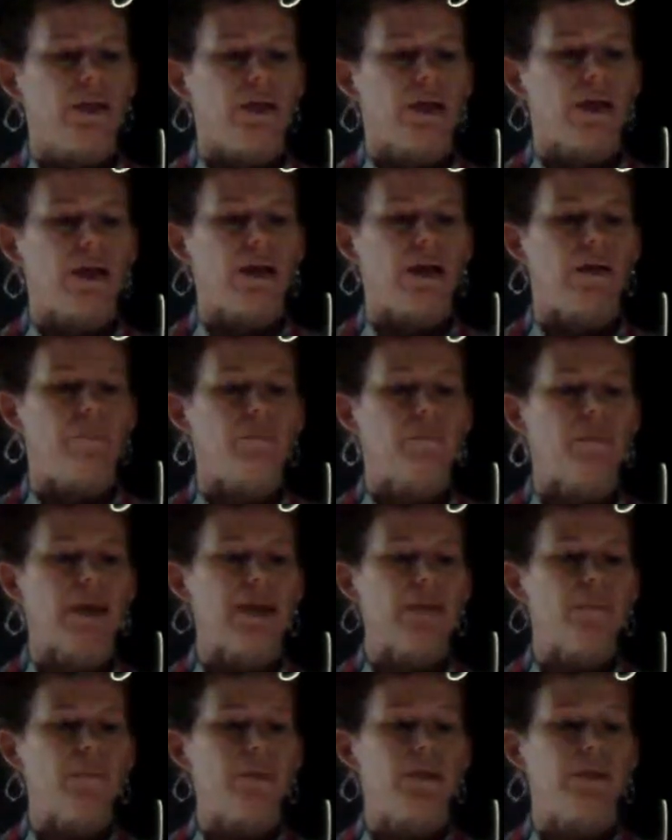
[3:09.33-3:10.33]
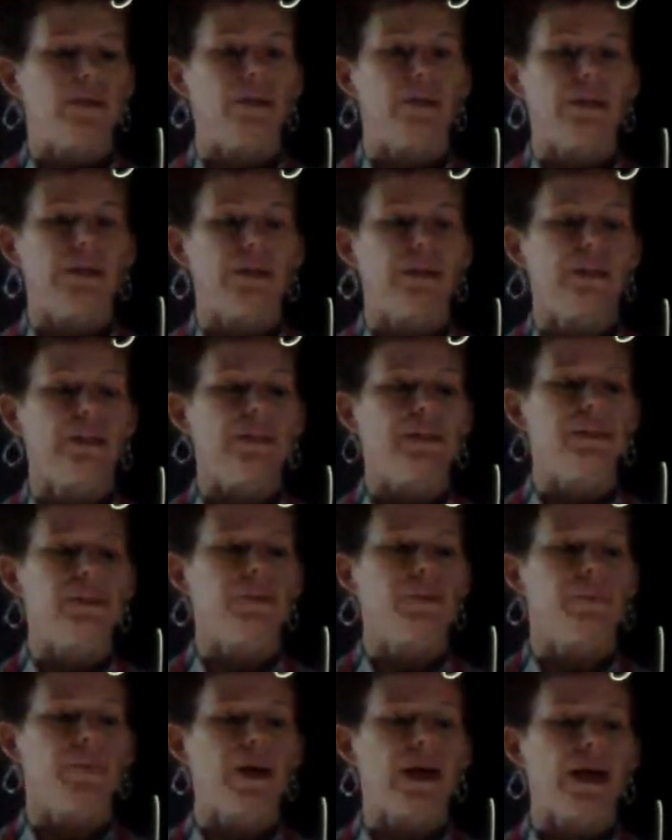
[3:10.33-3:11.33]
My period
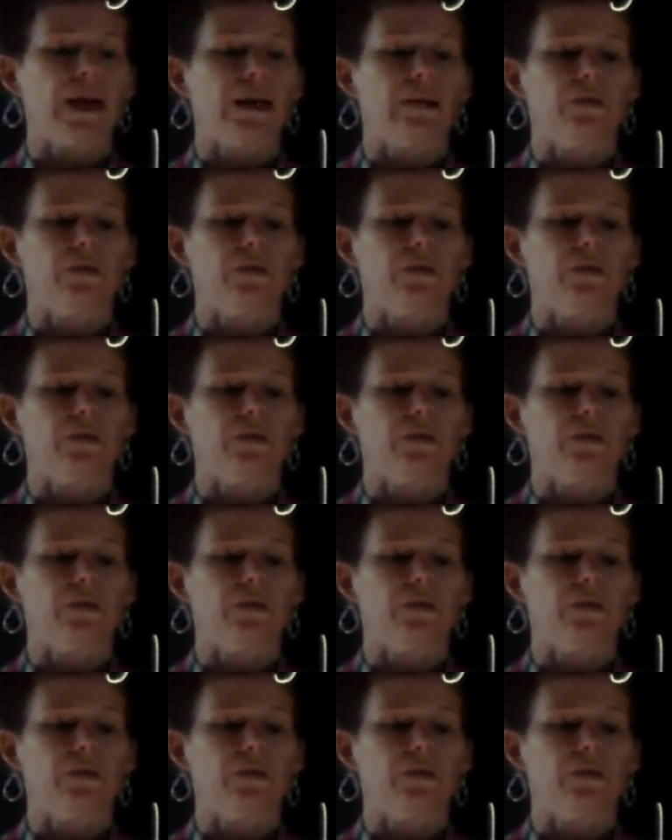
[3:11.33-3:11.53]
is pi,